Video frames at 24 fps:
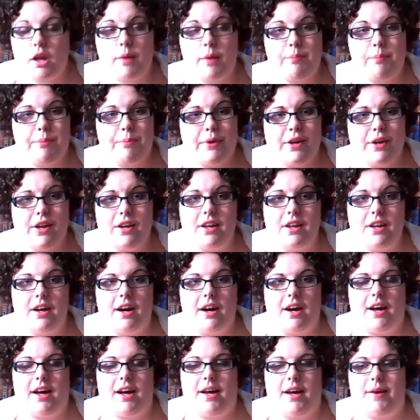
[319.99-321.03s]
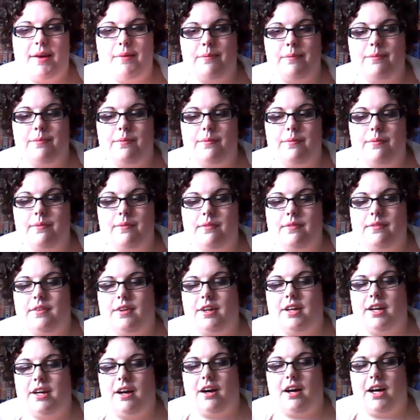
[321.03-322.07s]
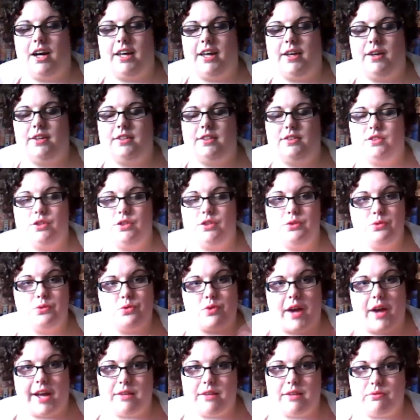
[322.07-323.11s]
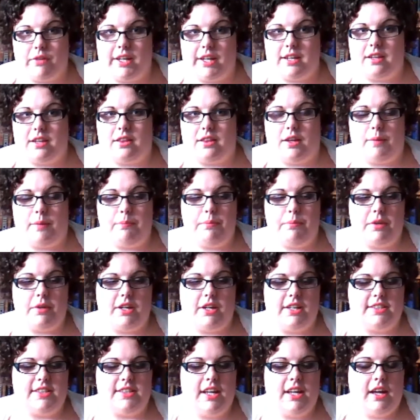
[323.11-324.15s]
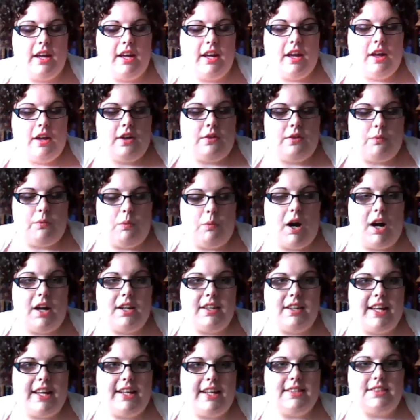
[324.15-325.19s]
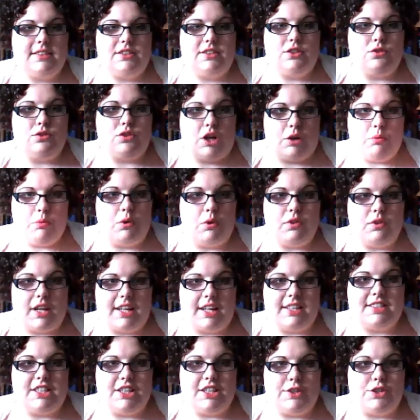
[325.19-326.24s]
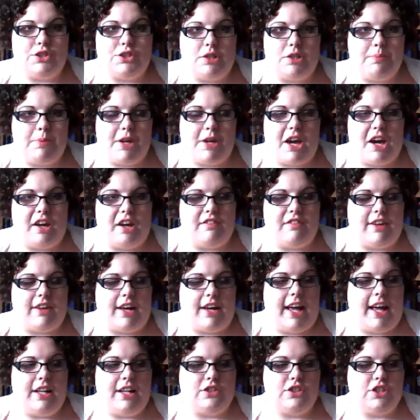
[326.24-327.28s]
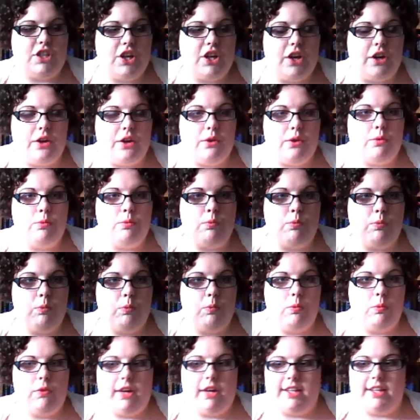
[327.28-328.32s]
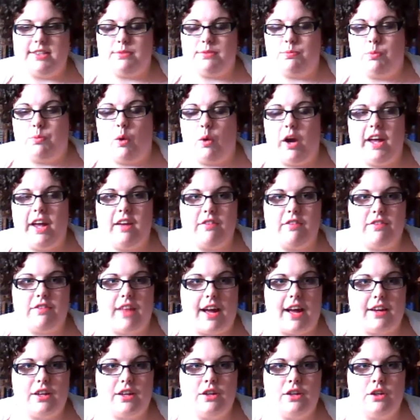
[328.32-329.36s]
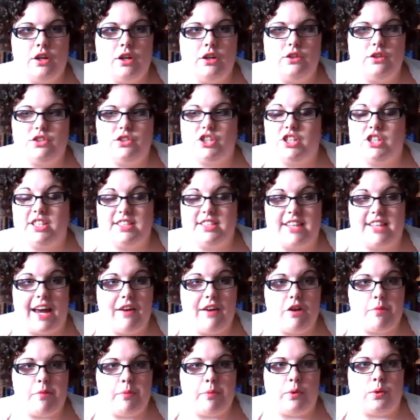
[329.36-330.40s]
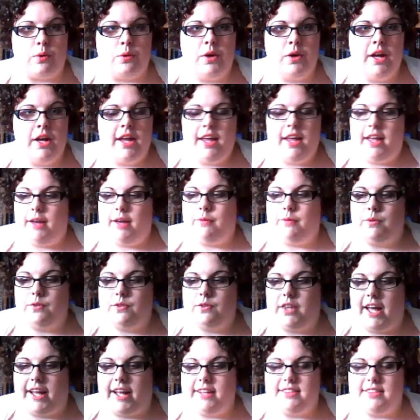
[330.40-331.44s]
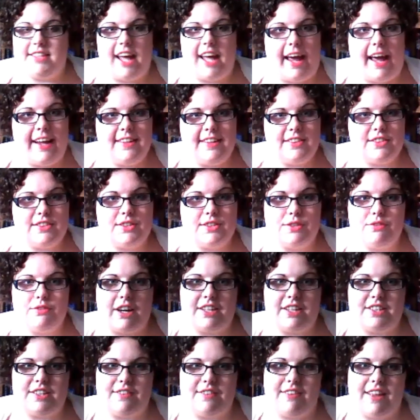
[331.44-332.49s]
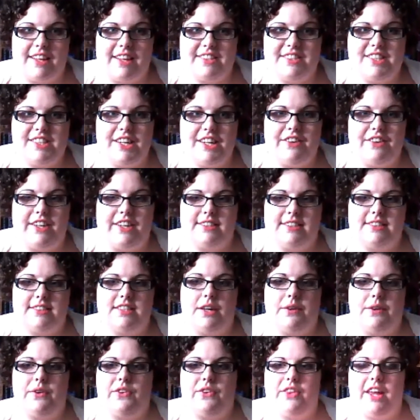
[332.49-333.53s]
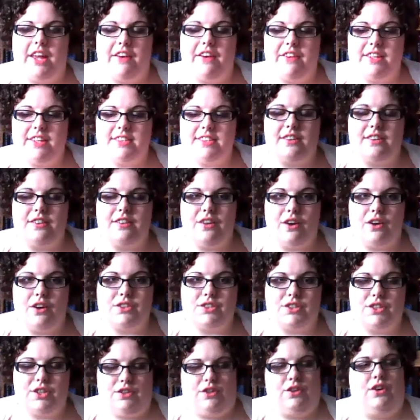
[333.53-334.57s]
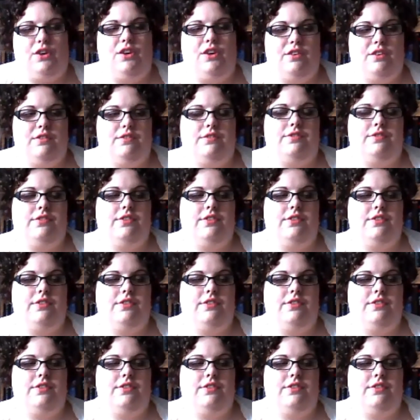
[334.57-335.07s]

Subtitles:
but I do dread reading them because one, it's you don't want that series to be over, and two, it's what if that conclusion is terrible? It then taints the rest of that series. So there is a lot of